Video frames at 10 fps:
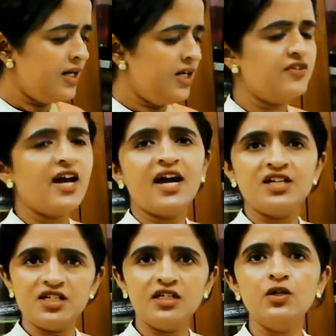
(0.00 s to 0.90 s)
If the
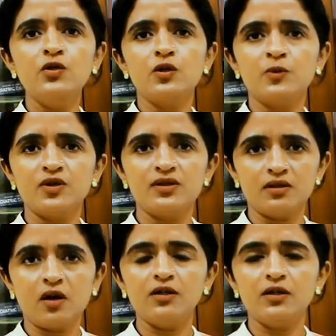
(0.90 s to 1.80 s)
anterior neuropore is
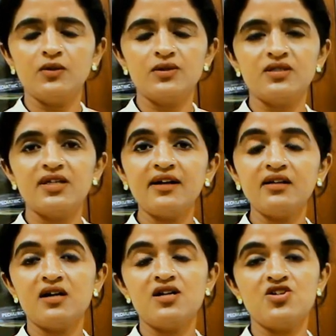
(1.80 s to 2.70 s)
not closed, that
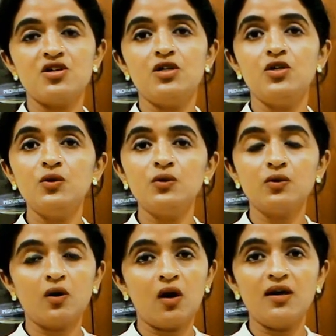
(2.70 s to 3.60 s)
condition
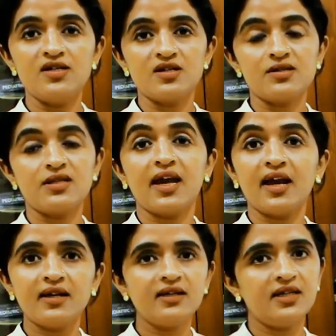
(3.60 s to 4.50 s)
you call it as
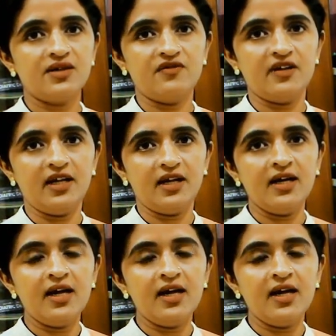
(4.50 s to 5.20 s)
anencephaly.